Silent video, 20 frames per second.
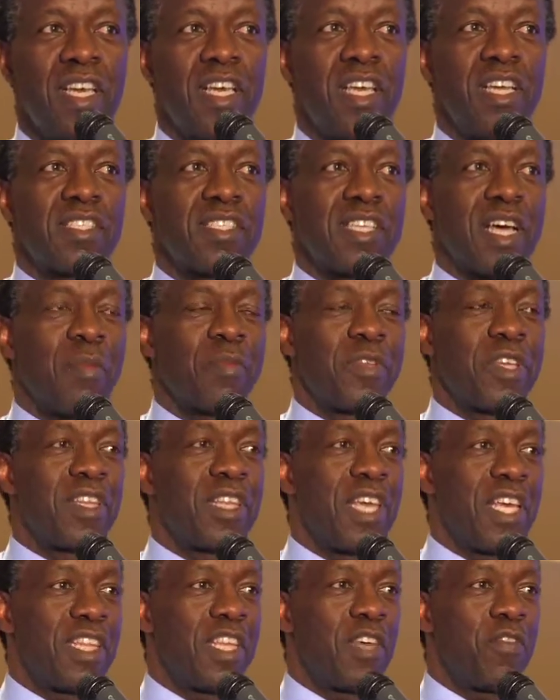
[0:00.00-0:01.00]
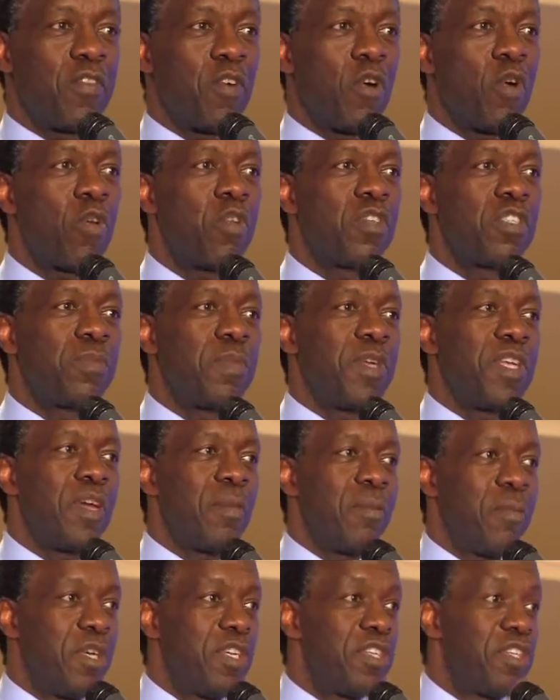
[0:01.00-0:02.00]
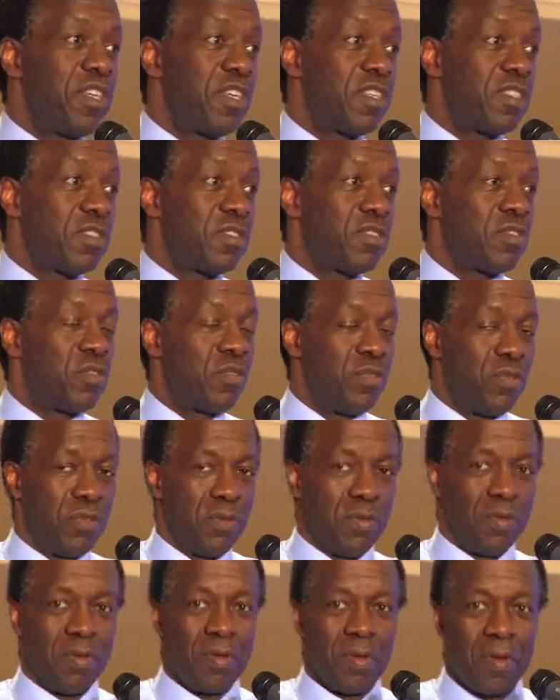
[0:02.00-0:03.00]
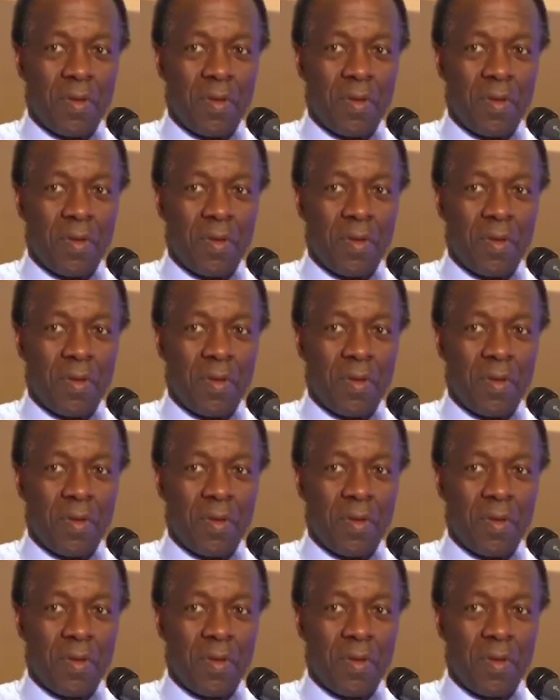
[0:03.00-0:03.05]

it's something that they've always been ambitious to do.